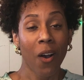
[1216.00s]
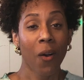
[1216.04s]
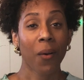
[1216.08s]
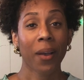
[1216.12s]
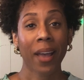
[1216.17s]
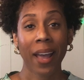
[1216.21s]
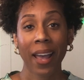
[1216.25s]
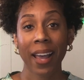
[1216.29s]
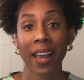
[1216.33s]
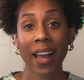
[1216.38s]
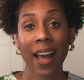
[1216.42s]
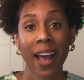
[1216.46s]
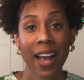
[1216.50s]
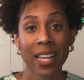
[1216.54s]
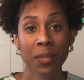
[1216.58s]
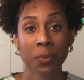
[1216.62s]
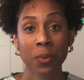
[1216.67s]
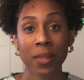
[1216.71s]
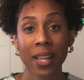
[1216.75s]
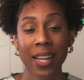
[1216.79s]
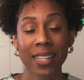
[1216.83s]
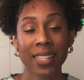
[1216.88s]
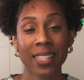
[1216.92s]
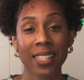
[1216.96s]
Okay, guys,
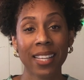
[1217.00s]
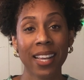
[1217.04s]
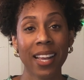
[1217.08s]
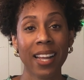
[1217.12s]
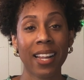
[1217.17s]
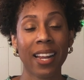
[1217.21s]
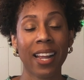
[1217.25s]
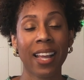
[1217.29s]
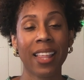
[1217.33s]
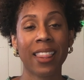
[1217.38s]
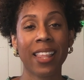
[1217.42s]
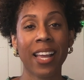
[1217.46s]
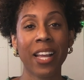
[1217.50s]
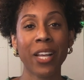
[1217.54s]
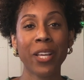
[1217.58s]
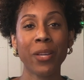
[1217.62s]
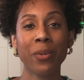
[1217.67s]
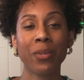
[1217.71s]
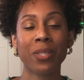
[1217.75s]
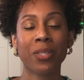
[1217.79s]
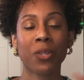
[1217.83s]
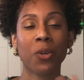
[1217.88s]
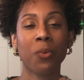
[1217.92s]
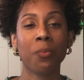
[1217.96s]
well, that's it. Thank
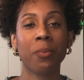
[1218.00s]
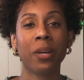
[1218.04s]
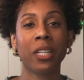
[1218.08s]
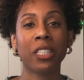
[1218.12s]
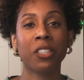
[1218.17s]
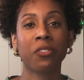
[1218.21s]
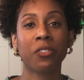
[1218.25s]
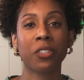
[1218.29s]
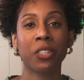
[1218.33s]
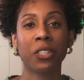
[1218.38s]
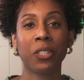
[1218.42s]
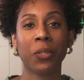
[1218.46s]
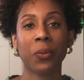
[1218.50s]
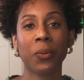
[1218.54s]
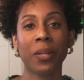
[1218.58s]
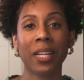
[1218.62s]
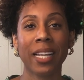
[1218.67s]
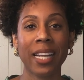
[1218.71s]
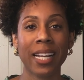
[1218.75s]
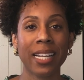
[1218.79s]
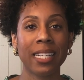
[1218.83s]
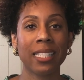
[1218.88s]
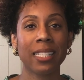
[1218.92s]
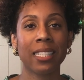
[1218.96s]
you so much for
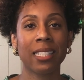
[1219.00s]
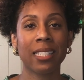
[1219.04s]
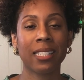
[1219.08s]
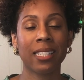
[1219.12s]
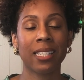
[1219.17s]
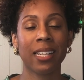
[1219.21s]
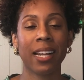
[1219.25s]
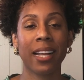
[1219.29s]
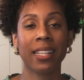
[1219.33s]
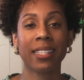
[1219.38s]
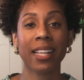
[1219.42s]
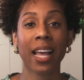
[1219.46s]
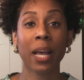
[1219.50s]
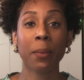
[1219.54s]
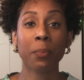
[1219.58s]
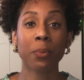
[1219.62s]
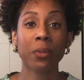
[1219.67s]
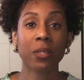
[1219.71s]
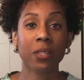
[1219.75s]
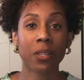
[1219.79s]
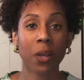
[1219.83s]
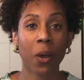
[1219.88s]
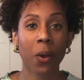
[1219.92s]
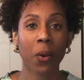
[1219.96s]
tuning in to today's
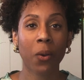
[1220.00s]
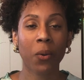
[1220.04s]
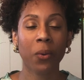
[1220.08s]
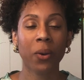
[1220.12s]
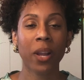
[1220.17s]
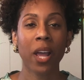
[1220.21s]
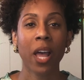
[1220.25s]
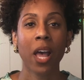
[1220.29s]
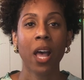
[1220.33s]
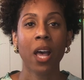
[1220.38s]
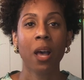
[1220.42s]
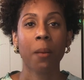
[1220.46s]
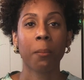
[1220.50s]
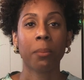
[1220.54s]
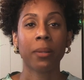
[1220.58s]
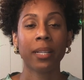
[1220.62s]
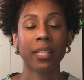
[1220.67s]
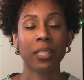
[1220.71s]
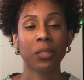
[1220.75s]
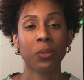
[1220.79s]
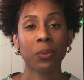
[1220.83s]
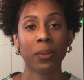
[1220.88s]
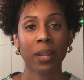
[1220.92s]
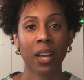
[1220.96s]
episode.
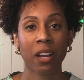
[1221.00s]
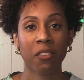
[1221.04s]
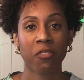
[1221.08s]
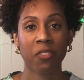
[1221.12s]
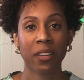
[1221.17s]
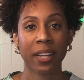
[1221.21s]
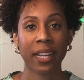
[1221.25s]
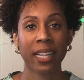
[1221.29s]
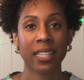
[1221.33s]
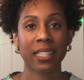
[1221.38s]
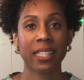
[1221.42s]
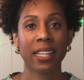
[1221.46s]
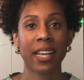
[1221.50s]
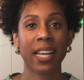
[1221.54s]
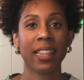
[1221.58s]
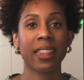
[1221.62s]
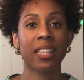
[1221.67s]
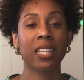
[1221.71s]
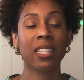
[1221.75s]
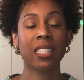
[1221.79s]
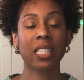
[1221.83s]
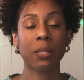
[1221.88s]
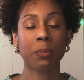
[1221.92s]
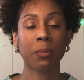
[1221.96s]
Please do not forget to hit
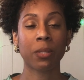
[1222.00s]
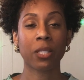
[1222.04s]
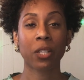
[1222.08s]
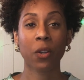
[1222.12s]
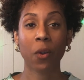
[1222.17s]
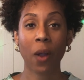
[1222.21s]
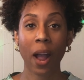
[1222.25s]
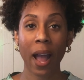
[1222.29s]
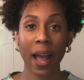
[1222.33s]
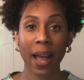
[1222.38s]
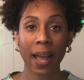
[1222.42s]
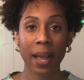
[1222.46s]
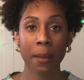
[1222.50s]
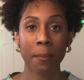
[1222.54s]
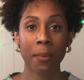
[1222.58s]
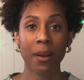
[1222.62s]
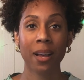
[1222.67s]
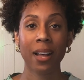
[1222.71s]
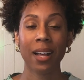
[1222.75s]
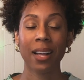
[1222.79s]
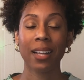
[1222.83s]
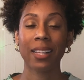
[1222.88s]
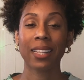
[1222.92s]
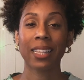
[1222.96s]
the subscribe,
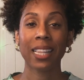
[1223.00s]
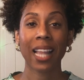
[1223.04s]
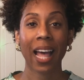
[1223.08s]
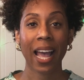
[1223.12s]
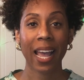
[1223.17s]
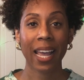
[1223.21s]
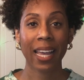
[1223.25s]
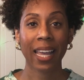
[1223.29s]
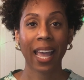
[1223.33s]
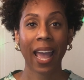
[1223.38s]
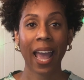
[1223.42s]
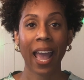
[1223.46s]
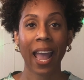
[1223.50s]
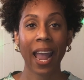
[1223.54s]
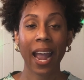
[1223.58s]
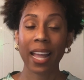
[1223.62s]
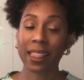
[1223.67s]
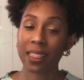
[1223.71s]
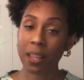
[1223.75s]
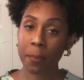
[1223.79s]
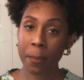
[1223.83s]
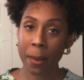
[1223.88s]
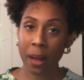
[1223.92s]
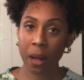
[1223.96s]
like,
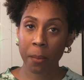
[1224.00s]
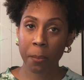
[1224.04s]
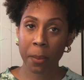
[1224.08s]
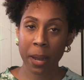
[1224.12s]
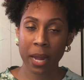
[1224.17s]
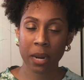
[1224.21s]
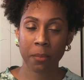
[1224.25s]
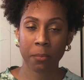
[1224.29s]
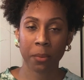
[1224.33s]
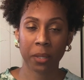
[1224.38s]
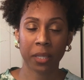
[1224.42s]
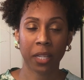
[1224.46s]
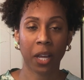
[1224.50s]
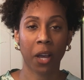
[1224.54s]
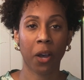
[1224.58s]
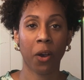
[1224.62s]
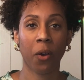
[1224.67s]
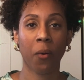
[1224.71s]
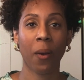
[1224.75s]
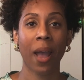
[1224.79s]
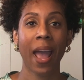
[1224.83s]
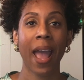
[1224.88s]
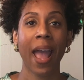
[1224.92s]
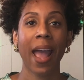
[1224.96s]
and the bell button
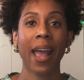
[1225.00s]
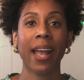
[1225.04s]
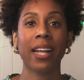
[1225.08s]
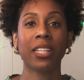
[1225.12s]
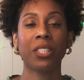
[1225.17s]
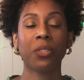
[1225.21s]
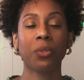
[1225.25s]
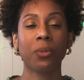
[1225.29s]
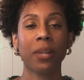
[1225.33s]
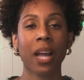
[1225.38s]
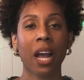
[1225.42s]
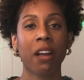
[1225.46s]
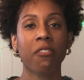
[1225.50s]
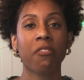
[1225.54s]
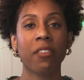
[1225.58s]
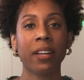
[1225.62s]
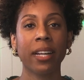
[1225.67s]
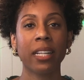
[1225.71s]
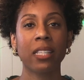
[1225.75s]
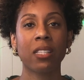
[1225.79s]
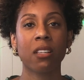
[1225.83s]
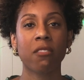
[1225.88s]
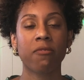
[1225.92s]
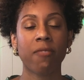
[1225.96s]
below. And do not
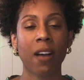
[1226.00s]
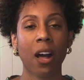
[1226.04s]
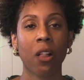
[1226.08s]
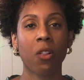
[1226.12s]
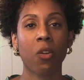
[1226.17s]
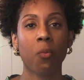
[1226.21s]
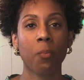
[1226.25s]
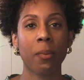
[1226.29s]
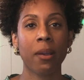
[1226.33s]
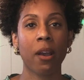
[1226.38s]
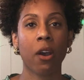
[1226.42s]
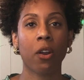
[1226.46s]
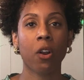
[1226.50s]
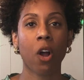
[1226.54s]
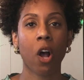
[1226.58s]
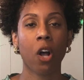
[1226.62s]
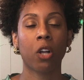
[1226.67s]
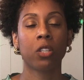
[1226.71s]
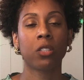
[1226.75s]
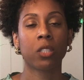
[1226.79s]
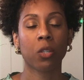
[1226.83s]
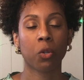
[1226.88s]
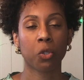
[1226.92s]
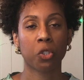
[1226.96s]
forget to follow me on
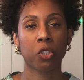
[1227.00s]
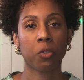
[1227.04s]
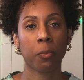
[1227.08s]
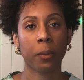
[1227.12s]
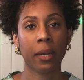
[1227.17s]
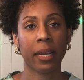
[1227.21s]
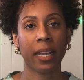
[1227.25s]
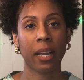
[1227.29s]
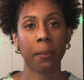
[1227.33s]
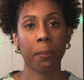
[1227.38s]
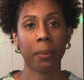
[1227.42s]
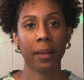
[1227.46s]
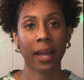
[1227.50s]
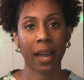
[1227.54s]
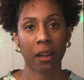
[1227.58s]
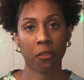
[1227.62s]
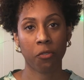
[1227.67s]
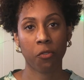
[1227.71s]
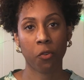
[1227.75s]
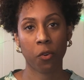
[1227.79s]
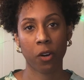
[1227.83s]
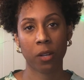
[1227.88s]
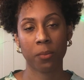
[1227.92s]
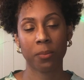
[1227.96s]
all social media
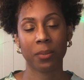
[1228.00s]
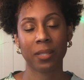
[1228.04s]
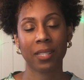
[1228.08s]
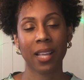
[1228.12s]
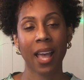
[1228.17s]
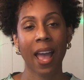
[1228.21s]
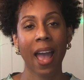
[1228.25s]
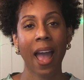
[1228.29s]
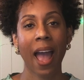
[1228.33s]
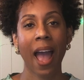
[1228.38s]
platforms.